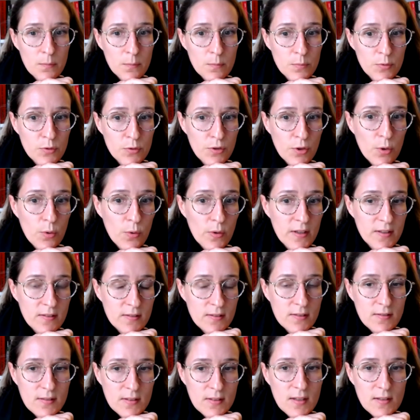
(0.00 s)
So
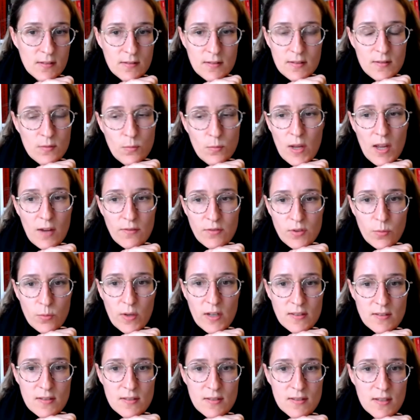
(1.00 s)
we have to
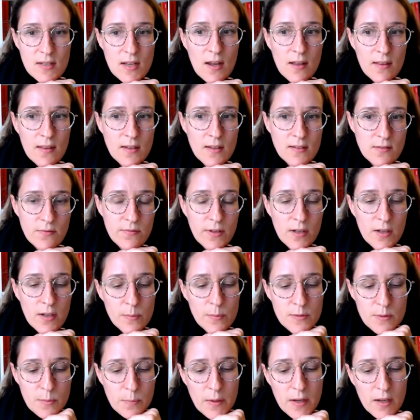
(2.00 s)
wait to see how that
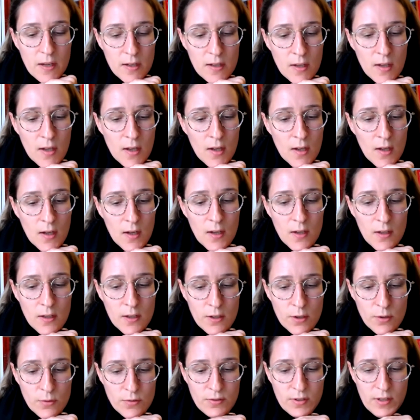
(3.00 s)
develops. But,
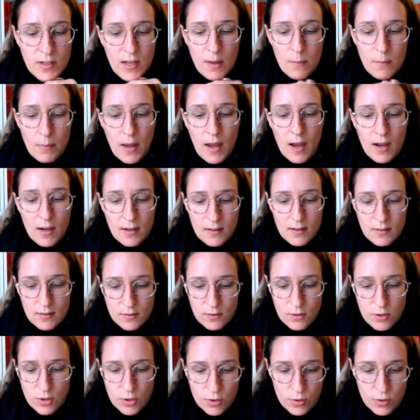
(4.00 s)
to get back to